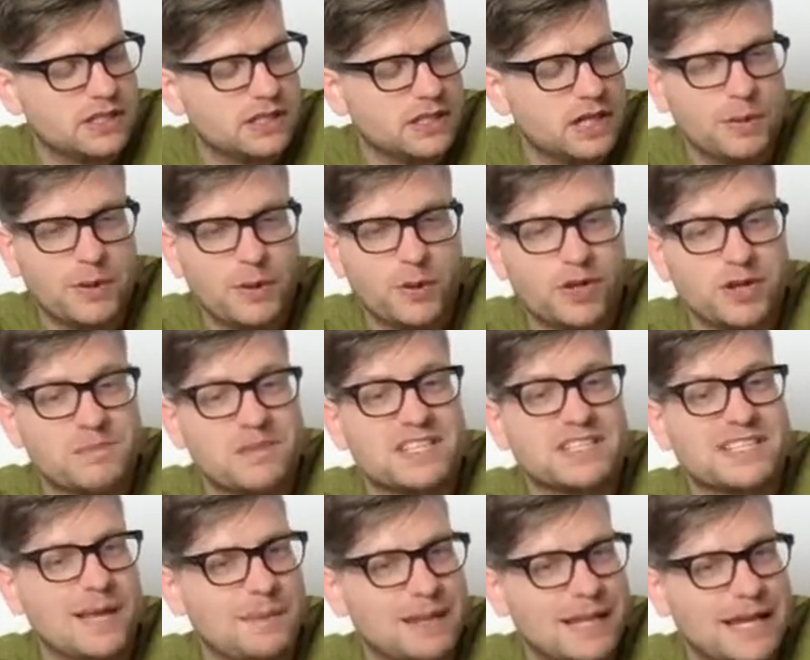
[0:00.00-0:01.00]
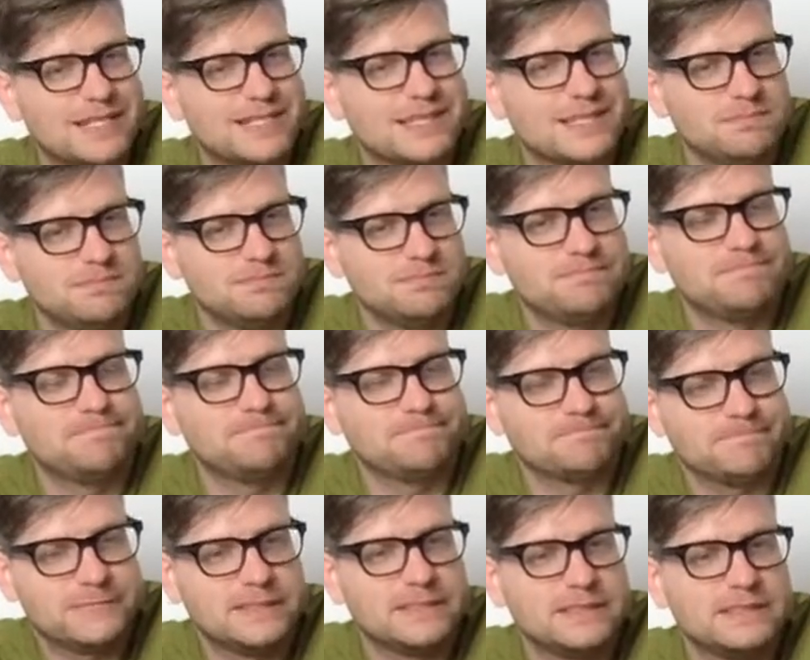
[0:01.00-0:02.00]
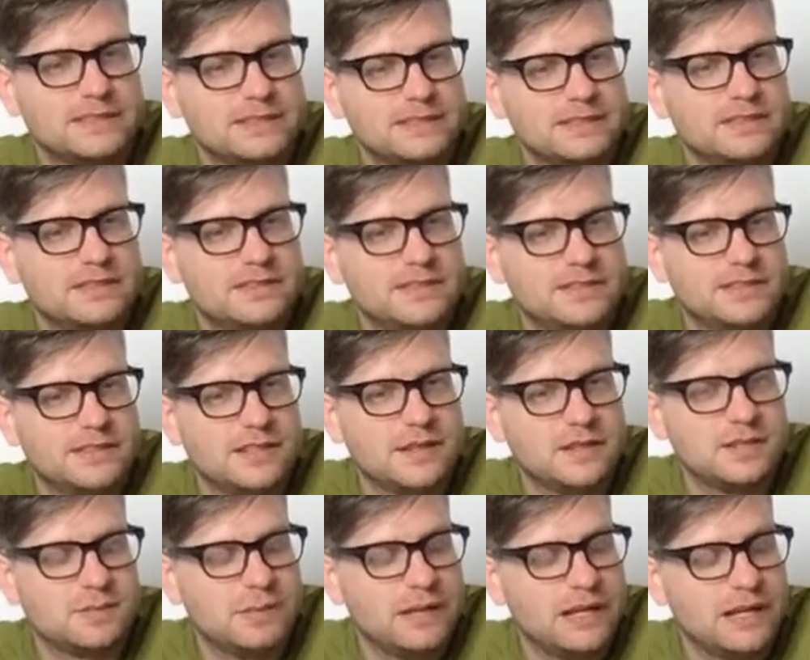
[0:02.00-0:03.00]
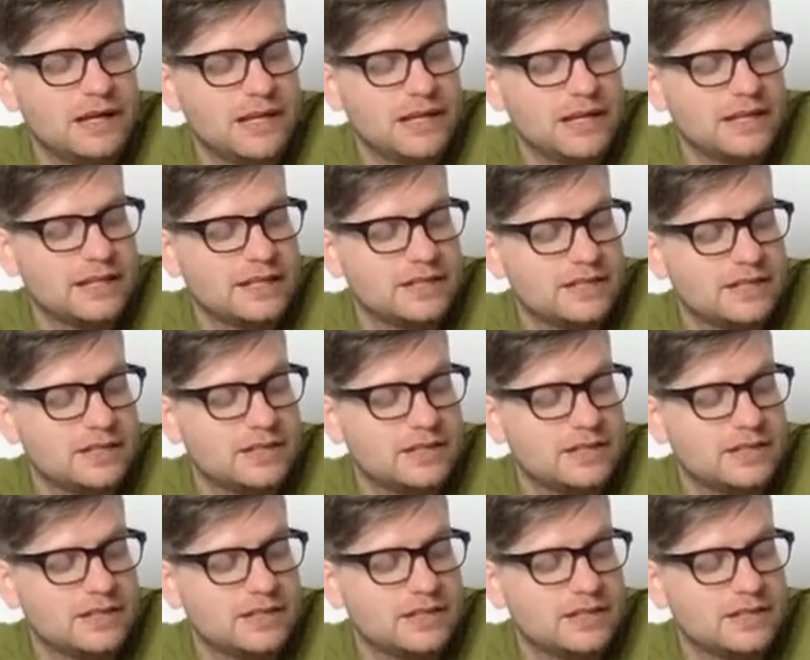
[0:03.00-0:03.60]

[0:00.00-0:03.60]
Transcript: And we call him the Sebinator. So it's a bit like the